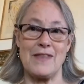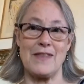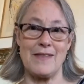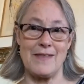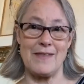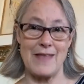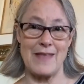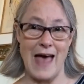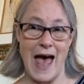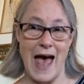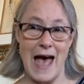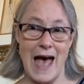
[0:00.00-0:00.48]

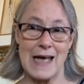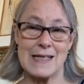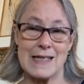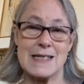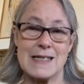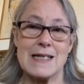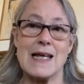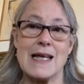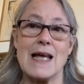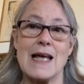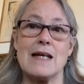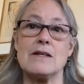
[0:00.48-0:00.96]

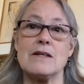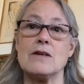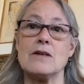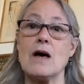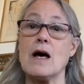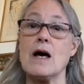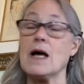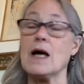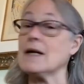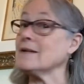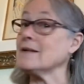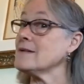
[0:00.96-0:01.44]
that and
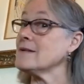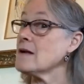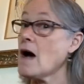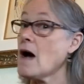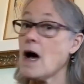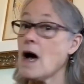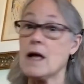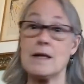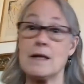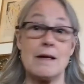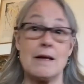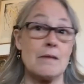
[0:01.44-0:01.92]

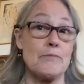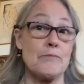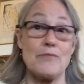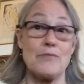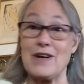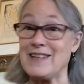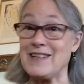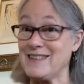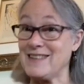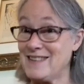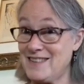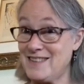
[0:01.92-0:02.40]
not
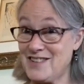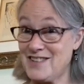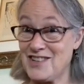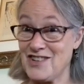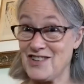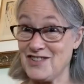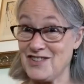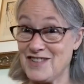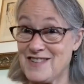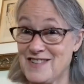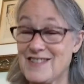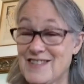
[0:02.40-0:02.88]
pregnant
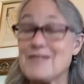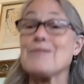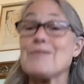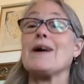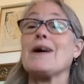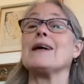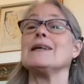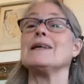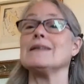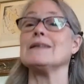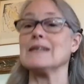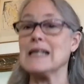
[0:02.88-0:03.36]
adults,
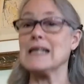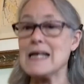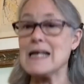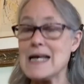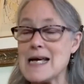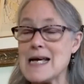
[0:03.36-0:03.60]
right?